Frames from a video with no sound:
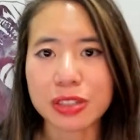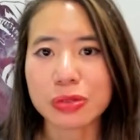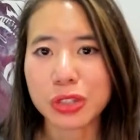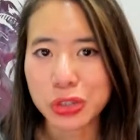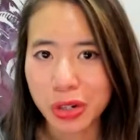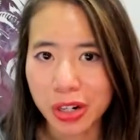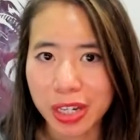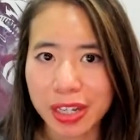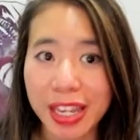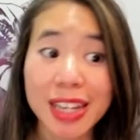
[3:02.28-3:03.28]

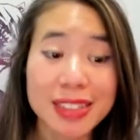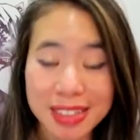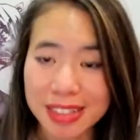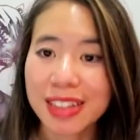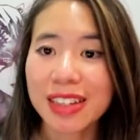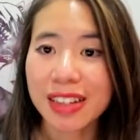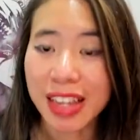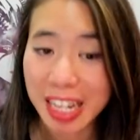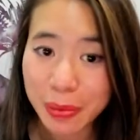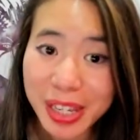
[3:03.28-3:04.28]
redrawing, and
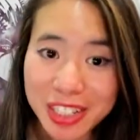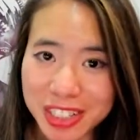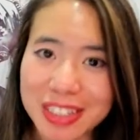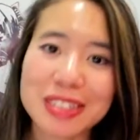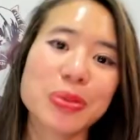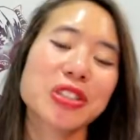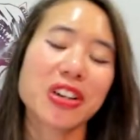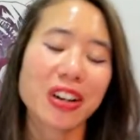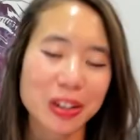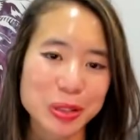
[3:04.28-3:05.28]
animations, which
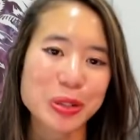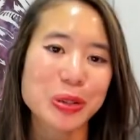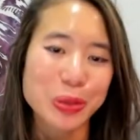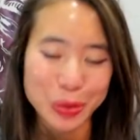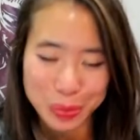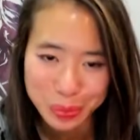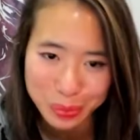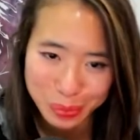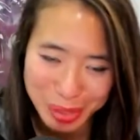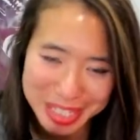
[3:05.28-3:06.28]
are also
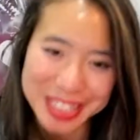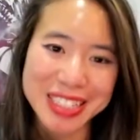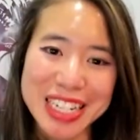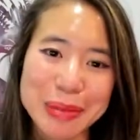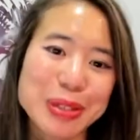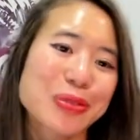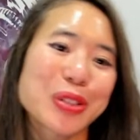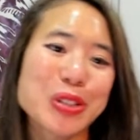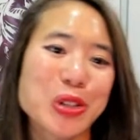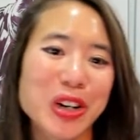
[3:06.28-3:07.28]
basically types of
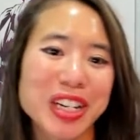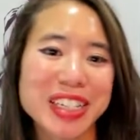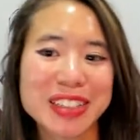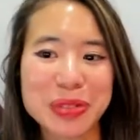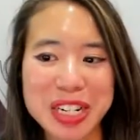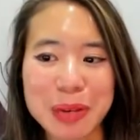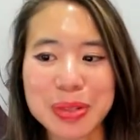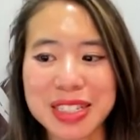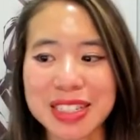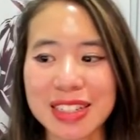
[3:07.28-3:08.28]
redrawing and
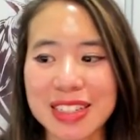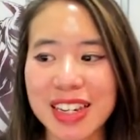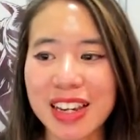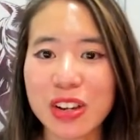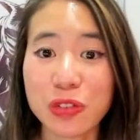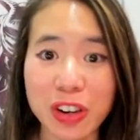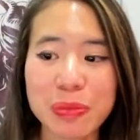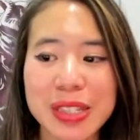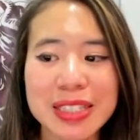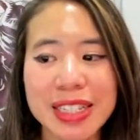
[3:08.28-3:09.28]
recompositions from
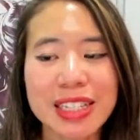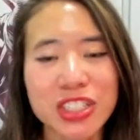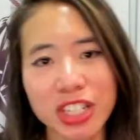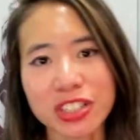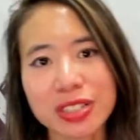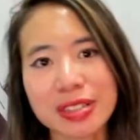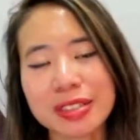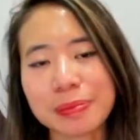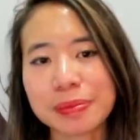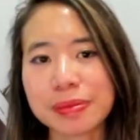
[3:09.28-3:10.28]
these state changes.
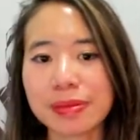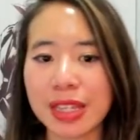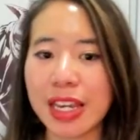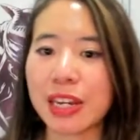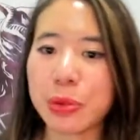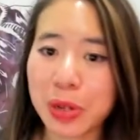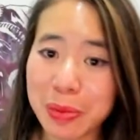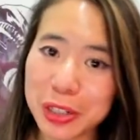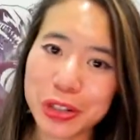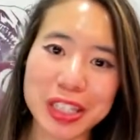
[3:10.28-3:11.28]
And we want to
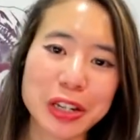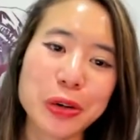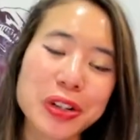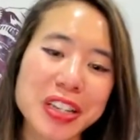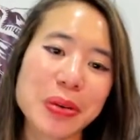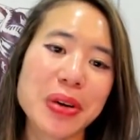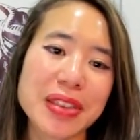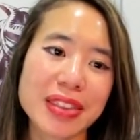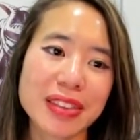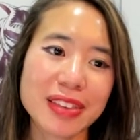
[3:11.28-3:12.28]
make sure that they coordinate
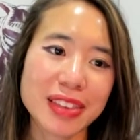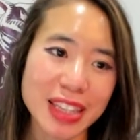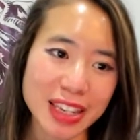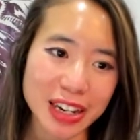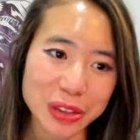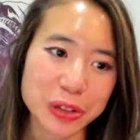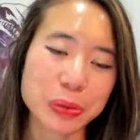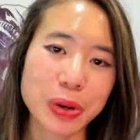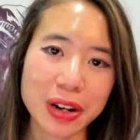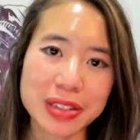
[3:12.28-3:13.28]
with the other
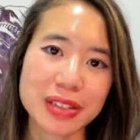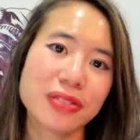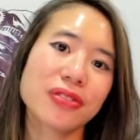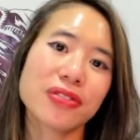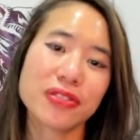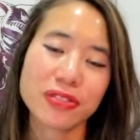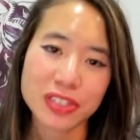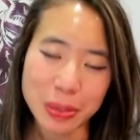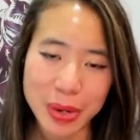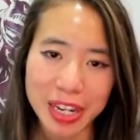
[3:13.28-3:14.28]
parts of
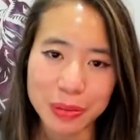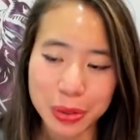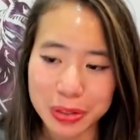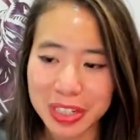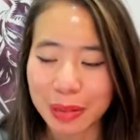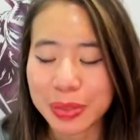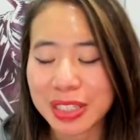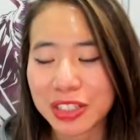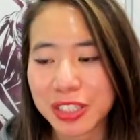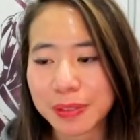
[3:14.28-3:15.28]
Jetpack Compose
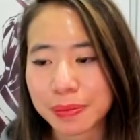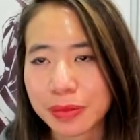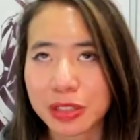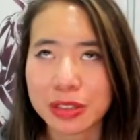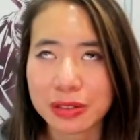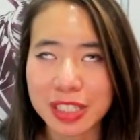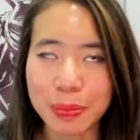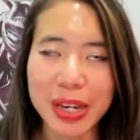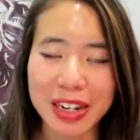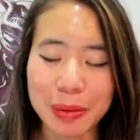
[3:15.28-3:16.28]
composition, or
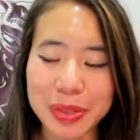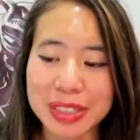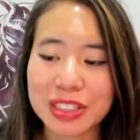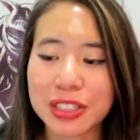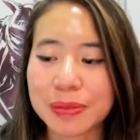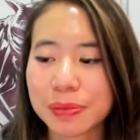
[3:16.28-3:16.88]
Jetpack composition,